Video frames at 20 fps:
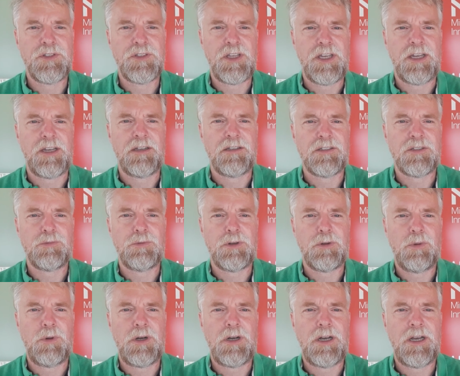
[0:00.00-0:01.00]
things
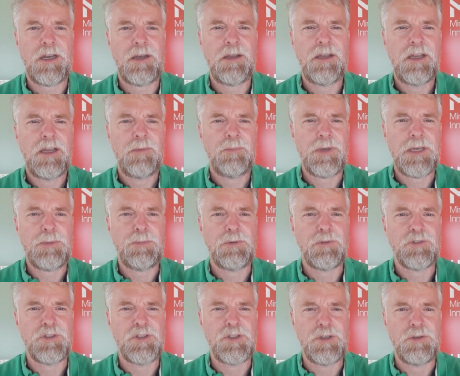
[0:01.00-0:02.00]
require people
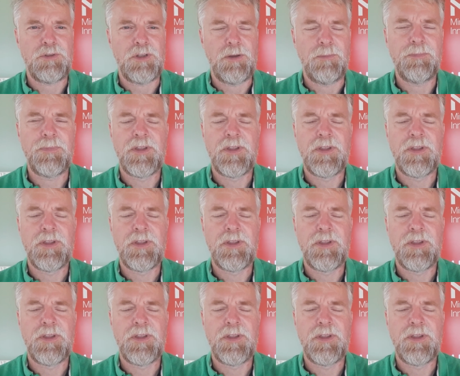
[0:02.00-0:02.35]
to do them.